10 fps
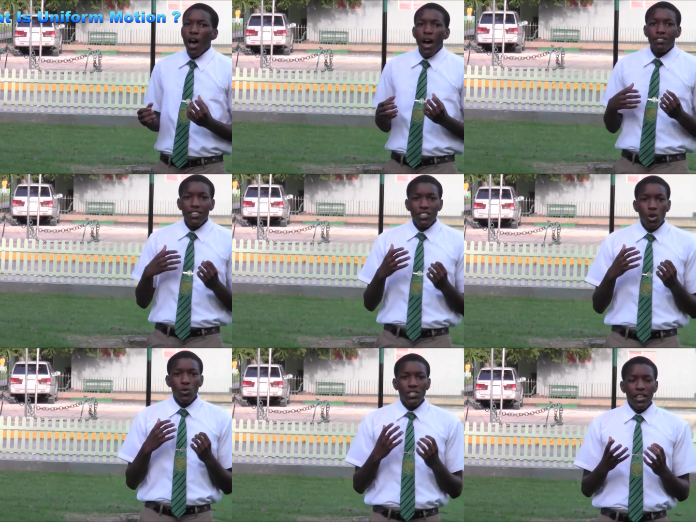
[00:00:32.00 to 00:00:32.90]
A
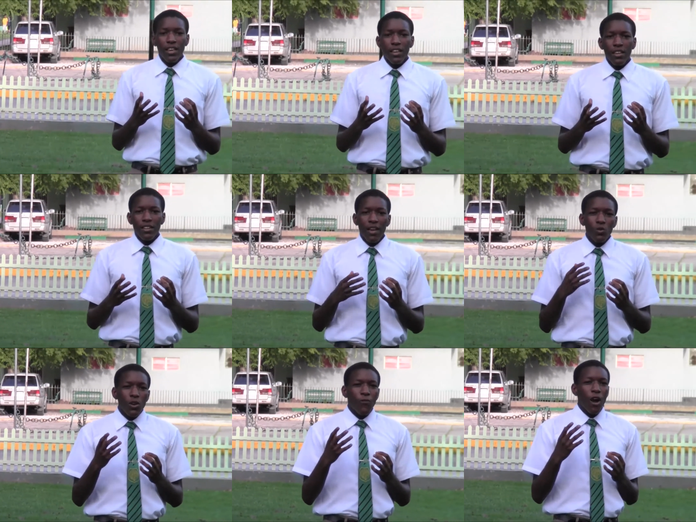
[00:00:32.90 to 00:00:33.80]
teacher would say that
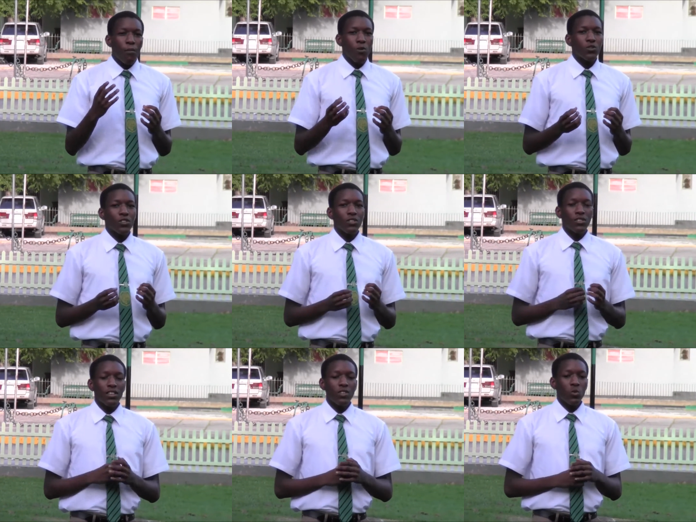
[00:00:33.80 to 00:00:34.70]
uniform motion
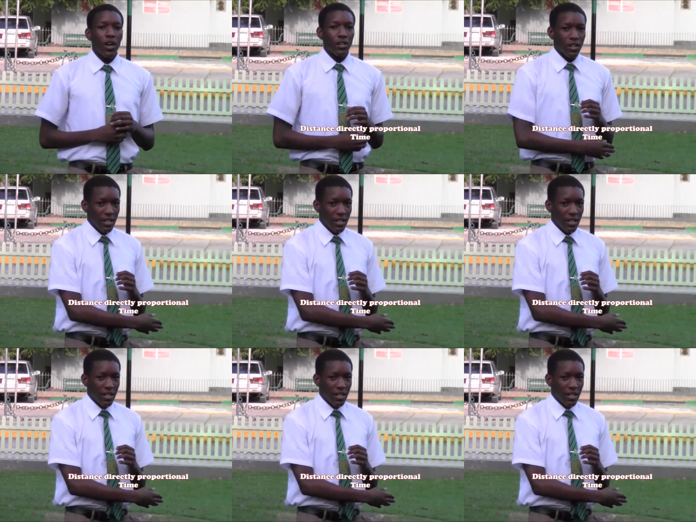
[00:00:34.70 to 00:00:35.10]
is when the